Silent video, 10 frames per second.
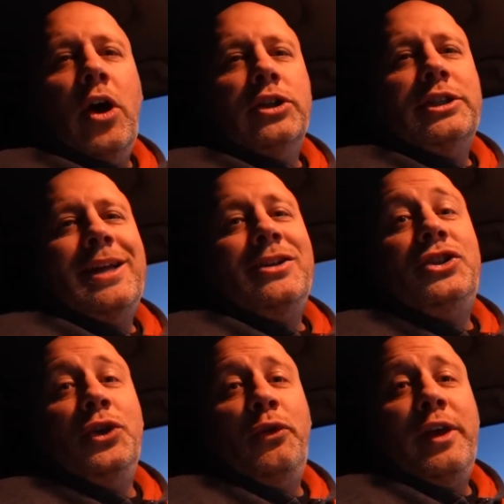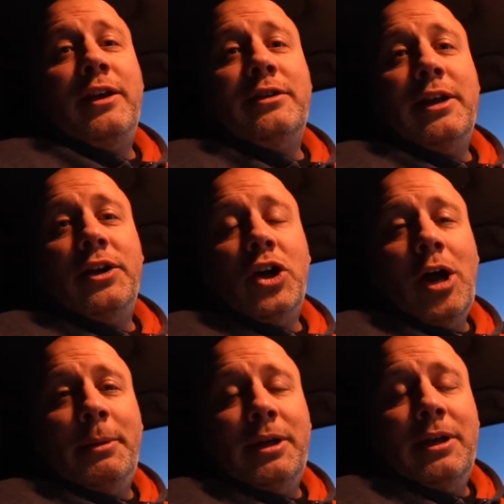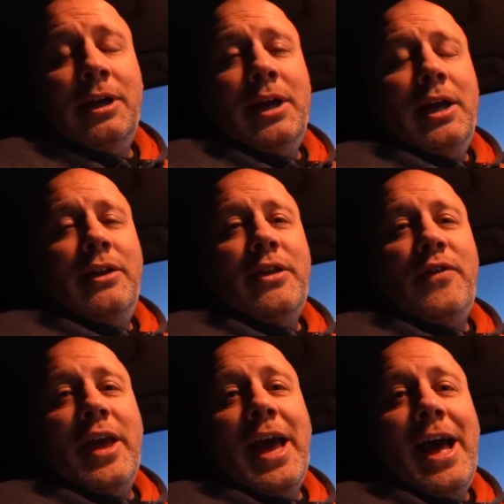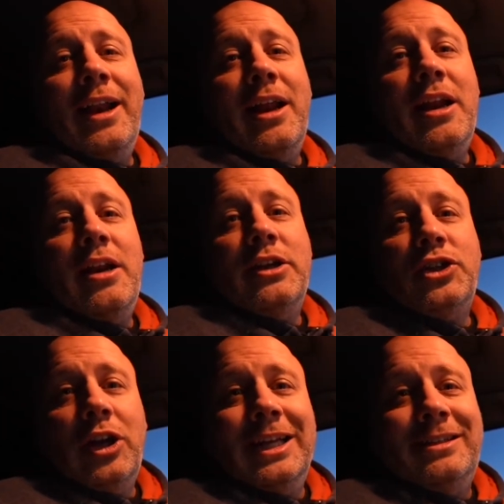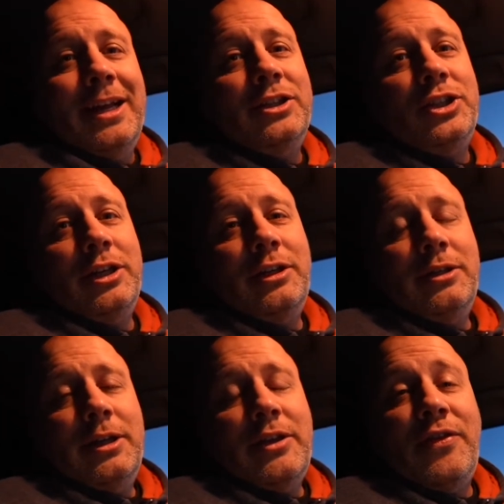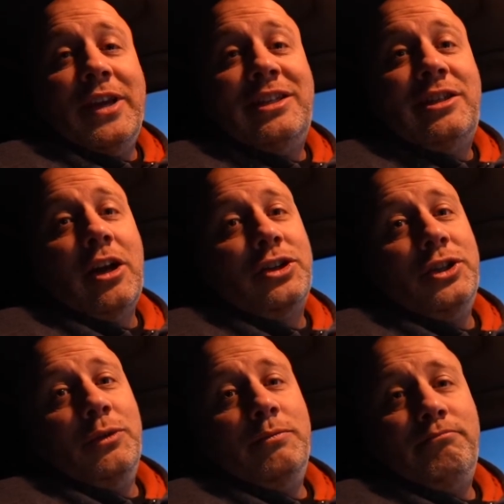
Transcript: all just had two things in common that they had an initial intention that they stuck to.